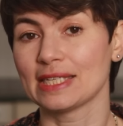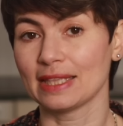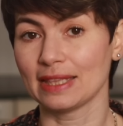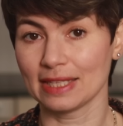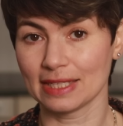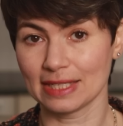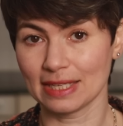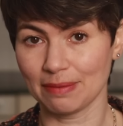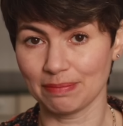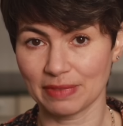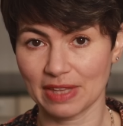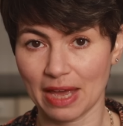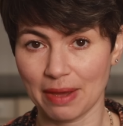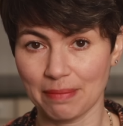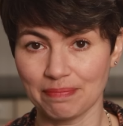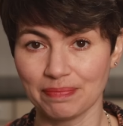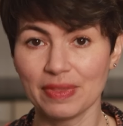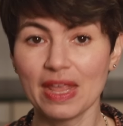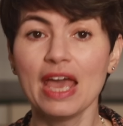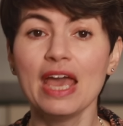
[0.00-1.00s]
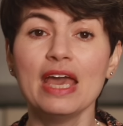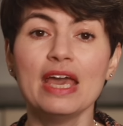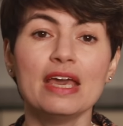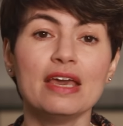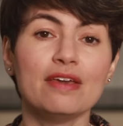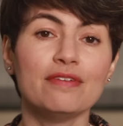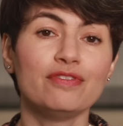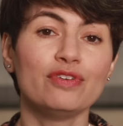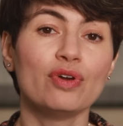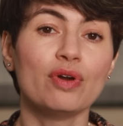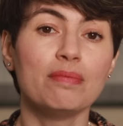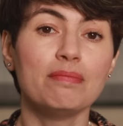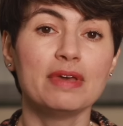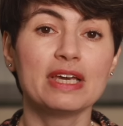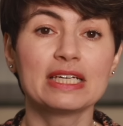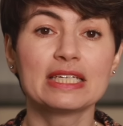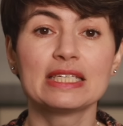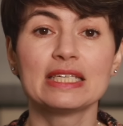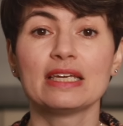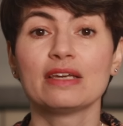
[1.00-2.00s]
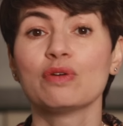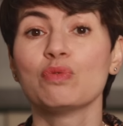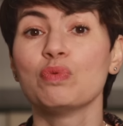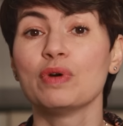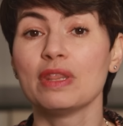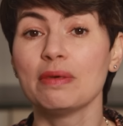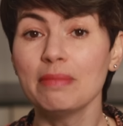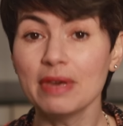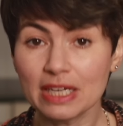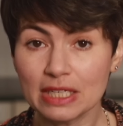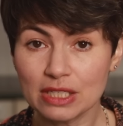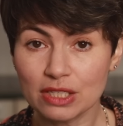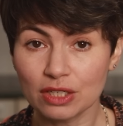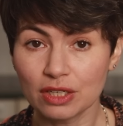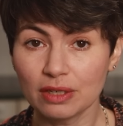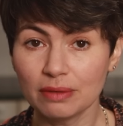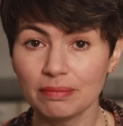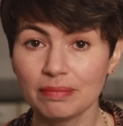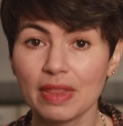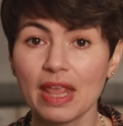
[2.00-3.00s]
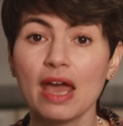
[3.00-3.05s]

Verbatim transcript: at the same time. If you're mixing with a mixer,